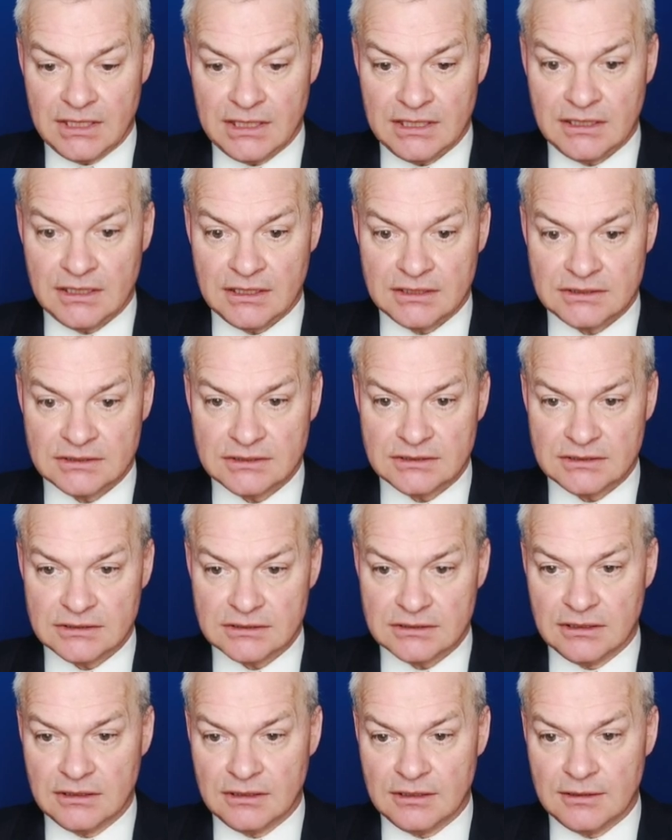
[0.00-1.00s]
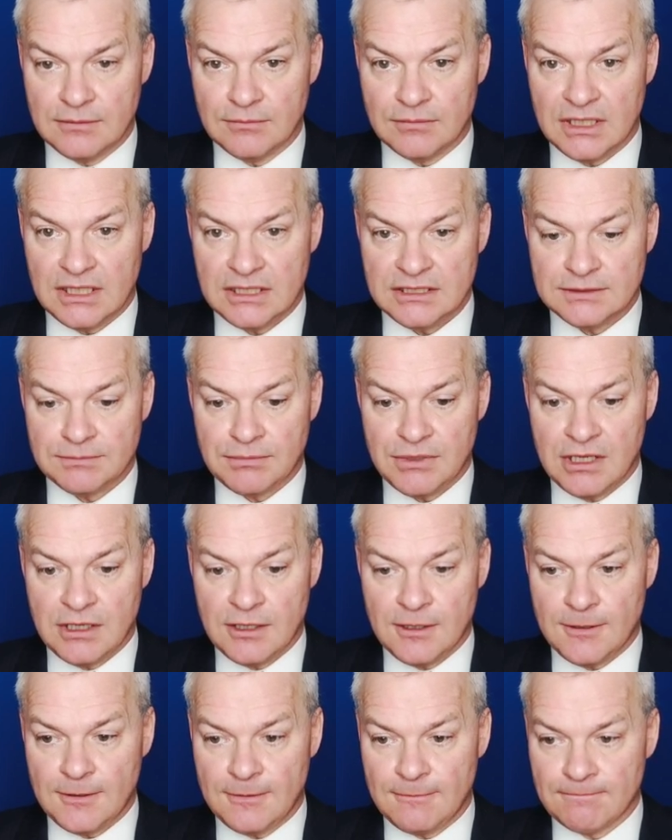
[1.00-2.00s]
He doesn't. Plays
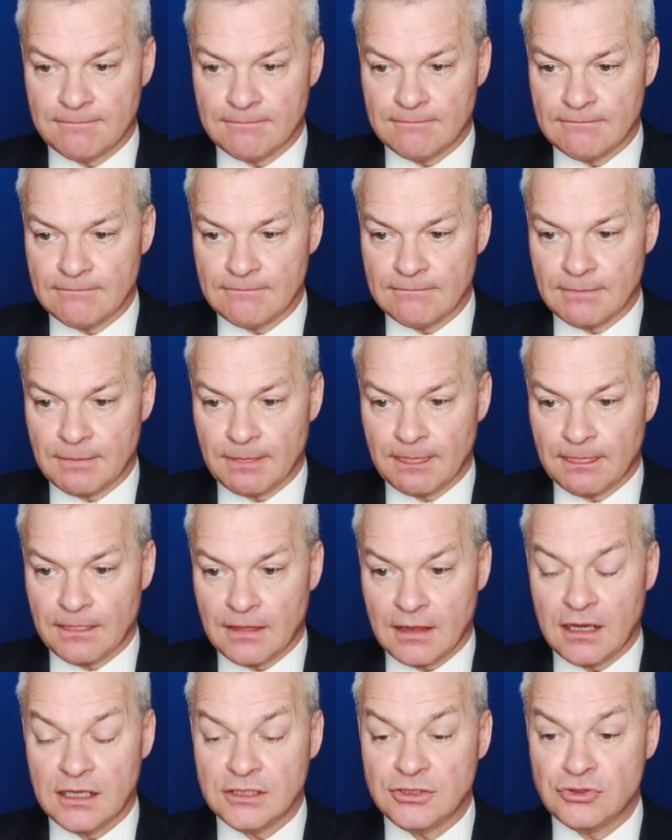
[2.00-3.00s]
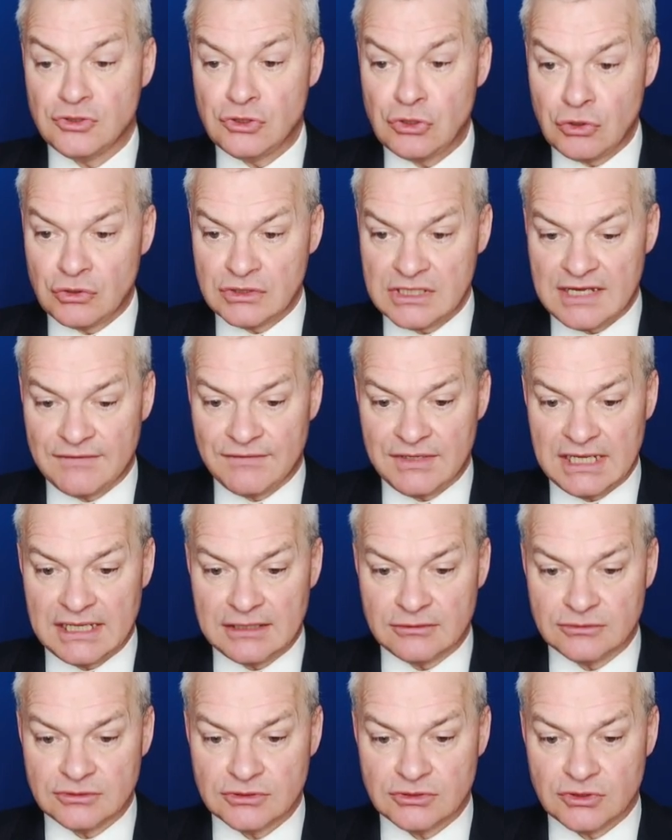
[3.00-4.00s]
par. I do not have an
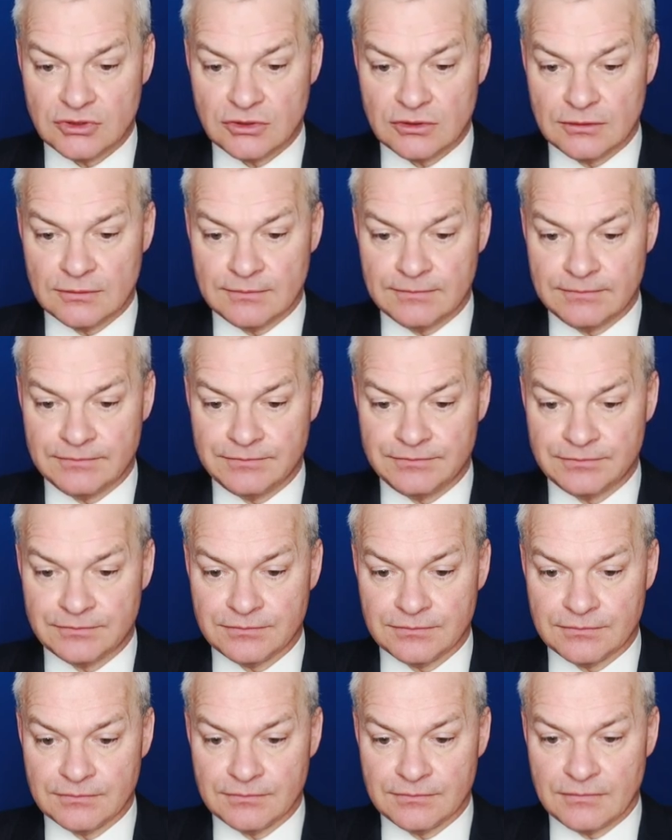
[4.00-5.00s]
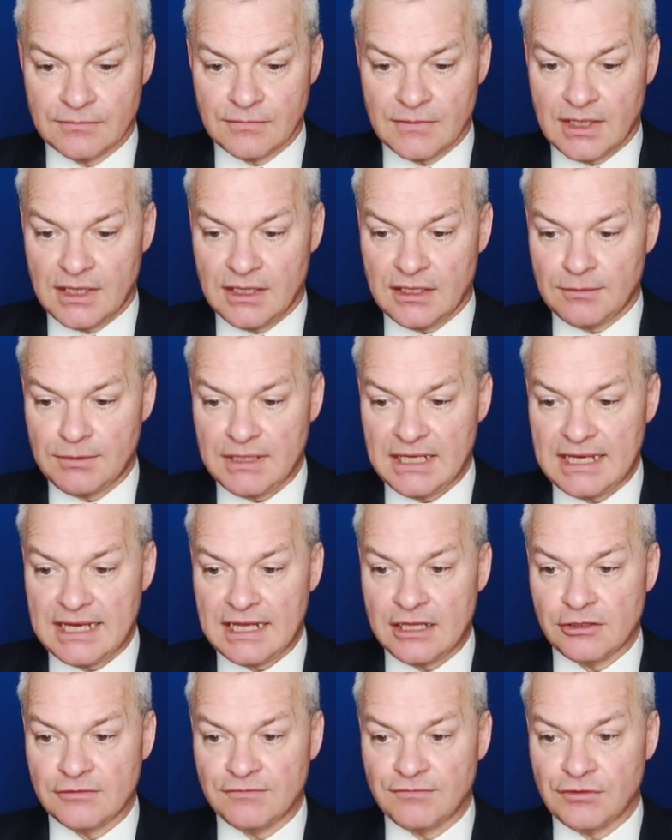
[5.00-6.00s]
out. And I play
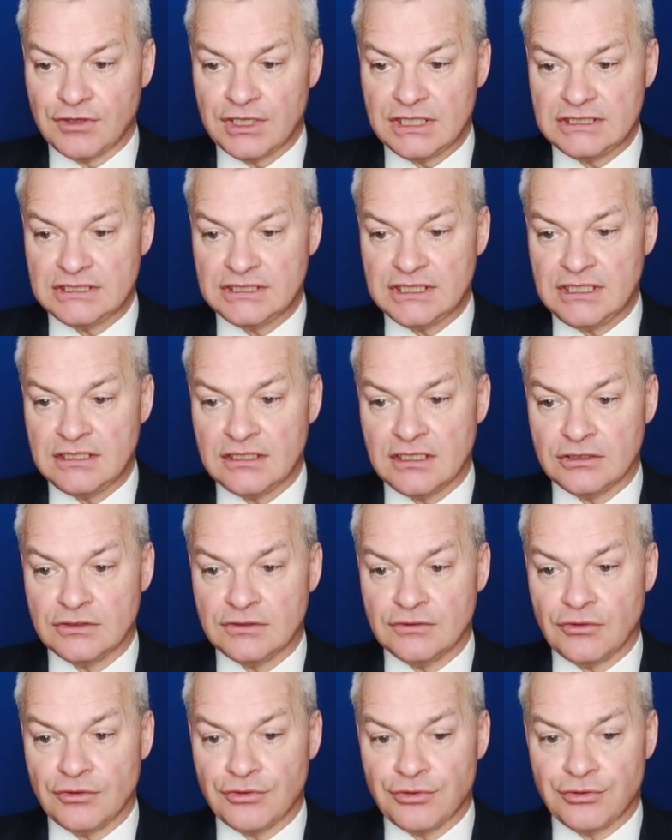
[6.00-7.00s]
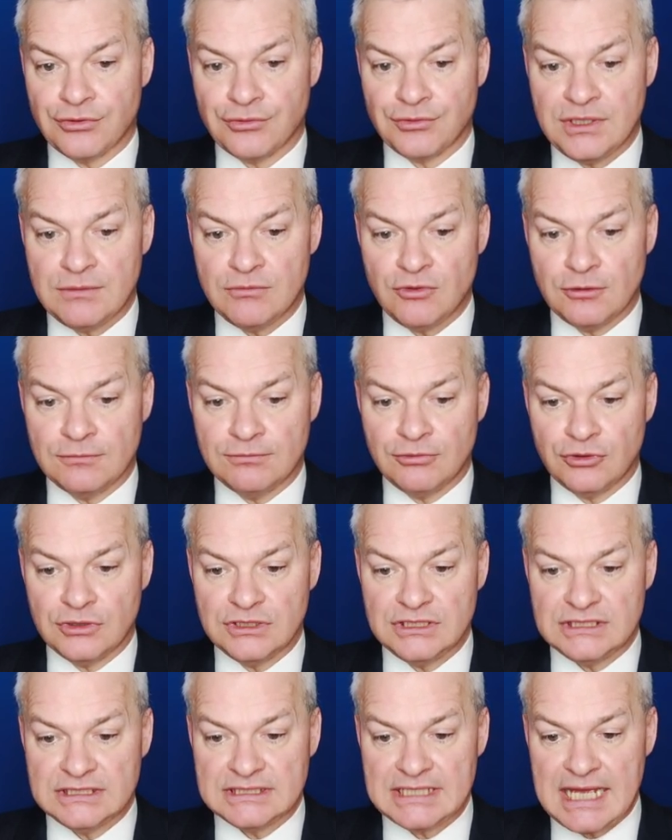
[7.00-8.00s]
L for 18. I could have got three more
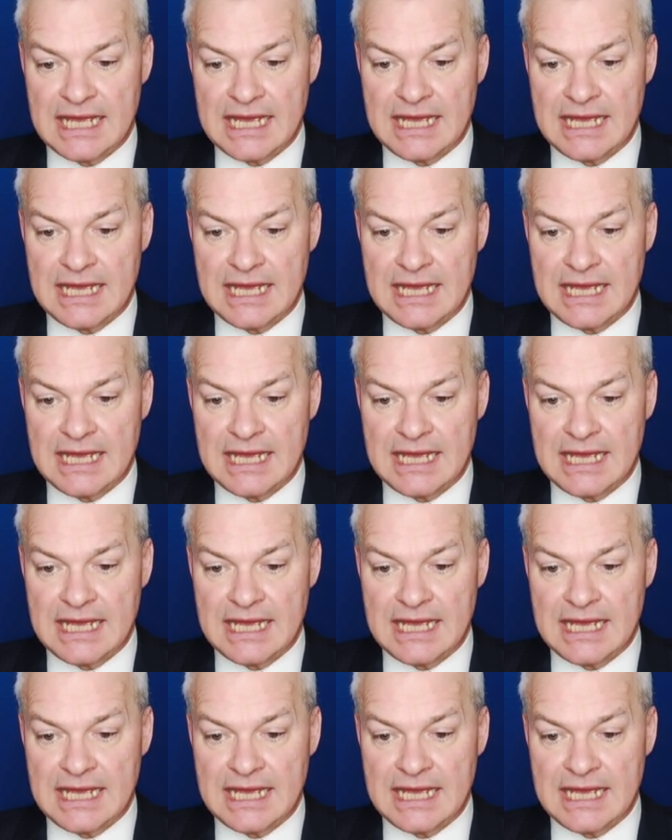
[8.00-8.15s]
points.